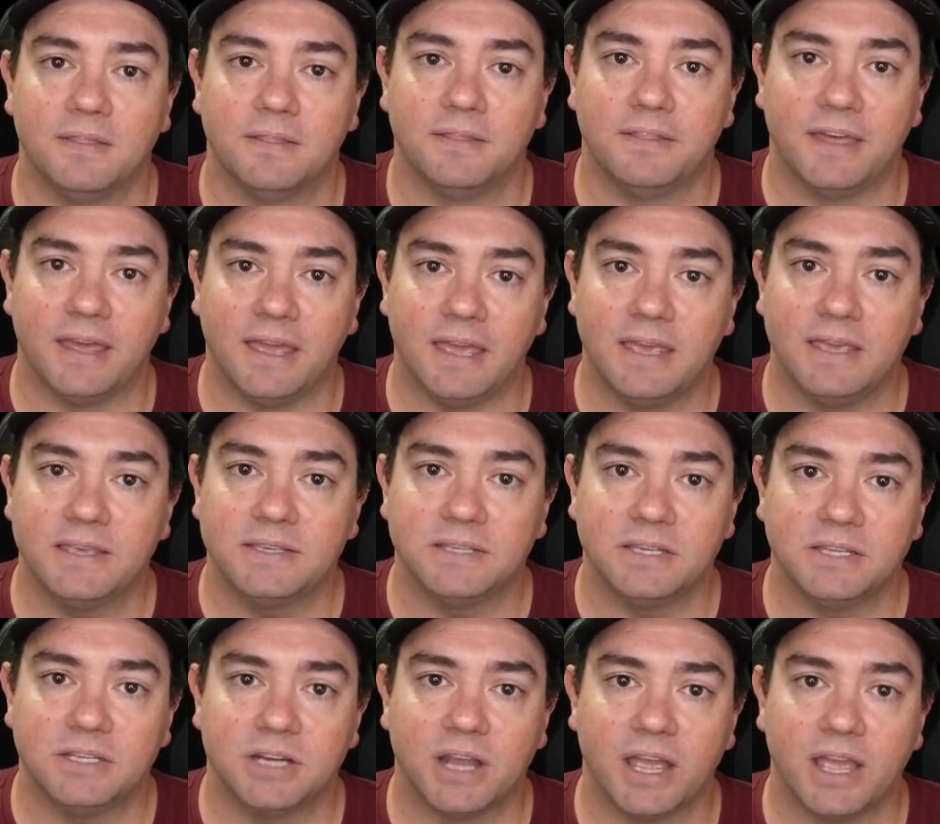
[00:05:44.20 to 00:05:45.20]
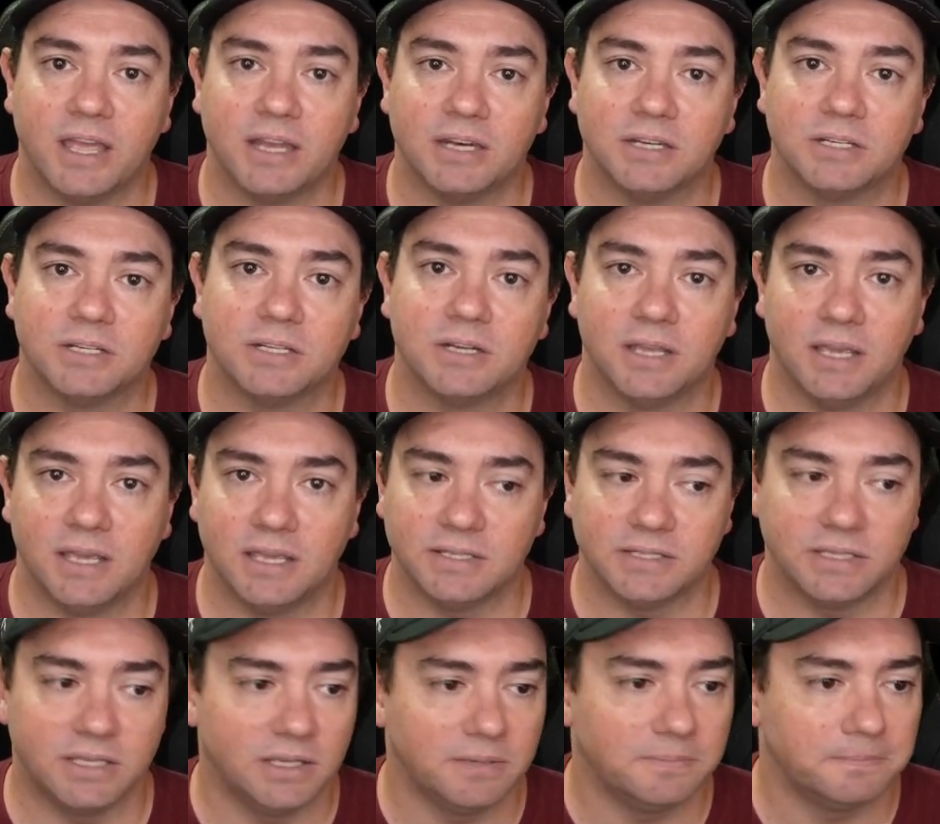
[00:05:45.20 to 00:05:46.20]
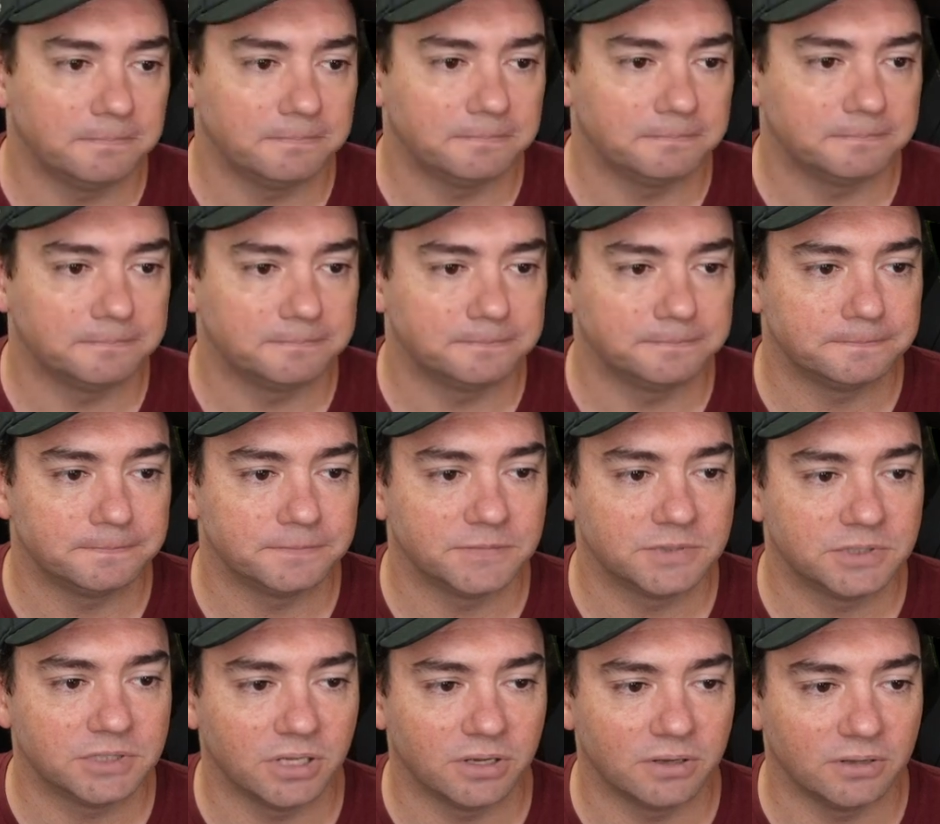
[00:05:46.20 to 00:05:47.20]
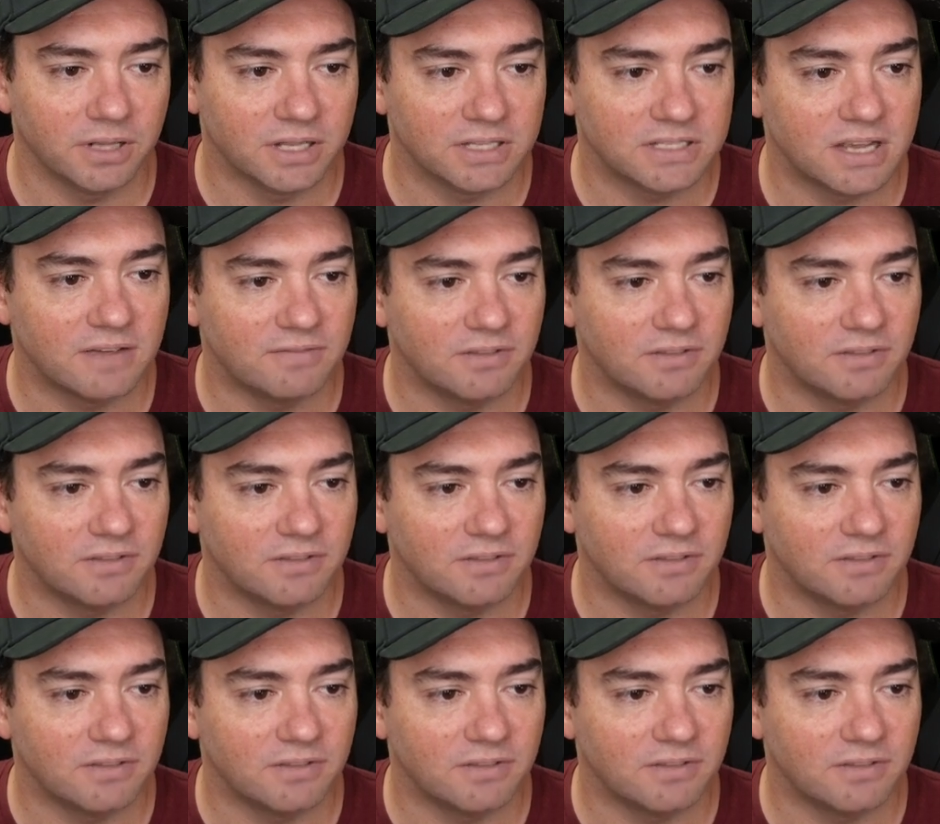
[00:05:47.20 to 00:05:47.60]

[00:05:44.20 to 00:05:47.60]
the easy change easy. So let's have